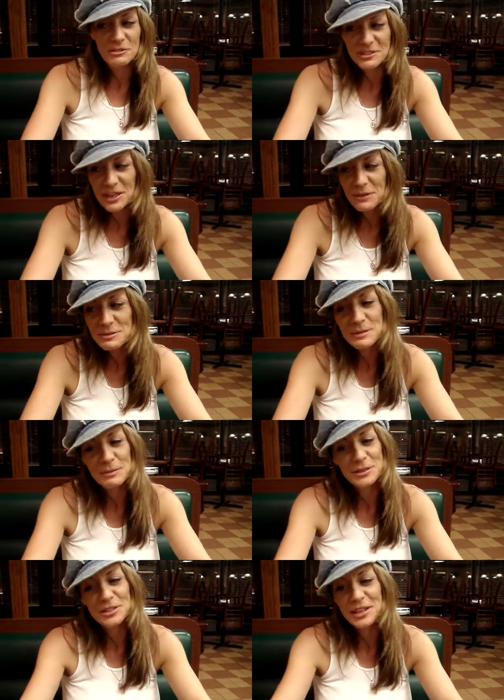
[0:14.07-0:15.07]
Because I
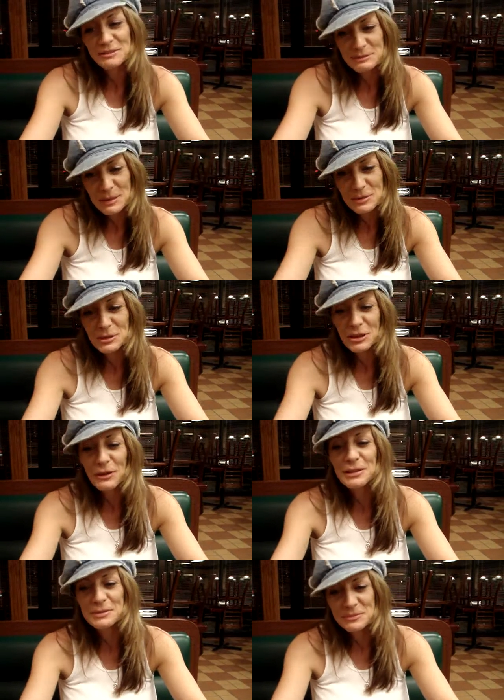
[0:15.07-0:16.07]
remember
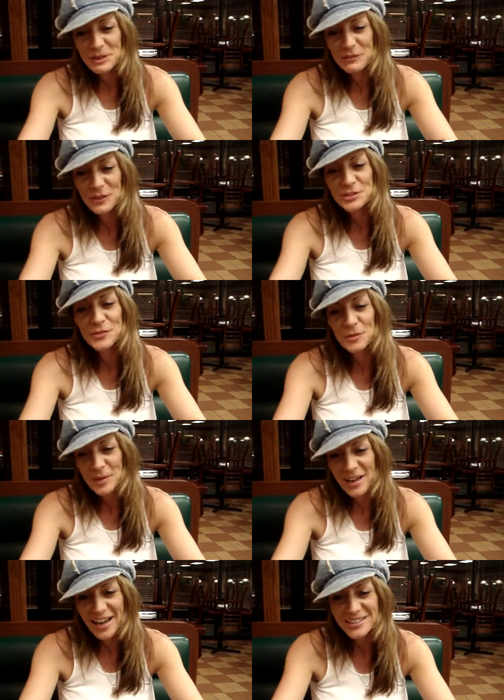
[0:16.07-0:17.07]
calling one of my friends' phone
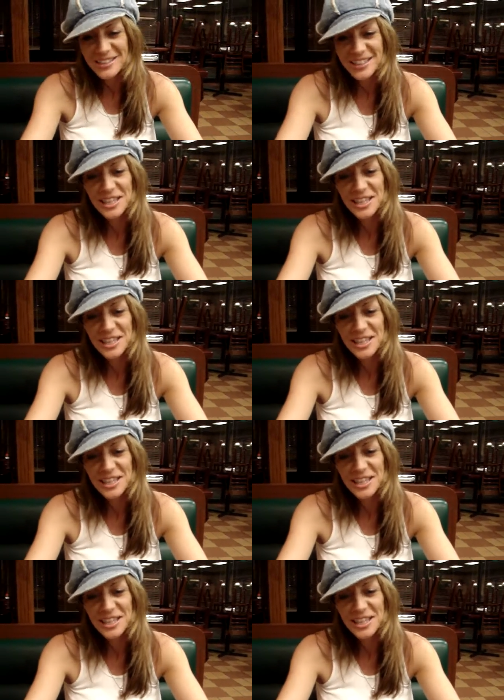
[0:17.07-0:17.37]
by accident,